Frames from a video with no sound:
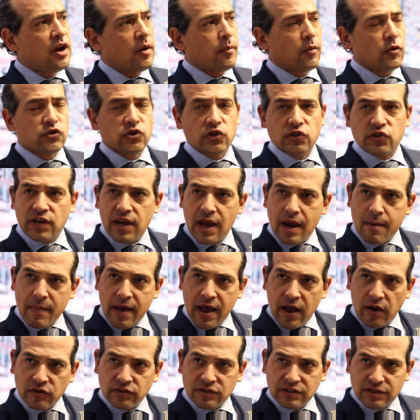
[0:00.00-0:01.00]
The numbers just
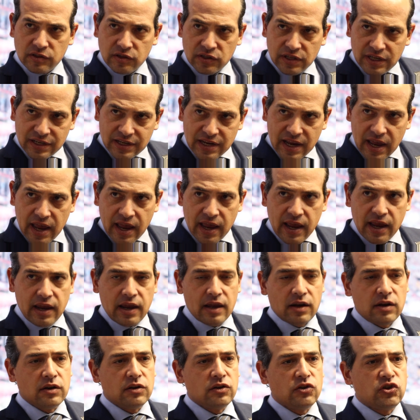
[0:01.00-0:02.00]
came out
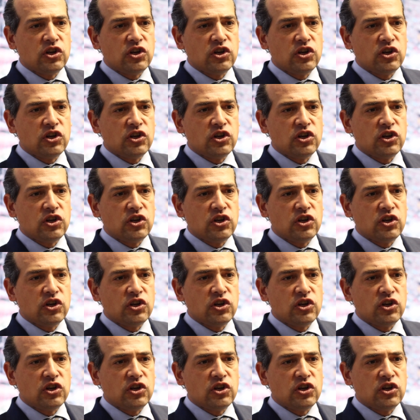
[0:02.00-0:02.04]
today,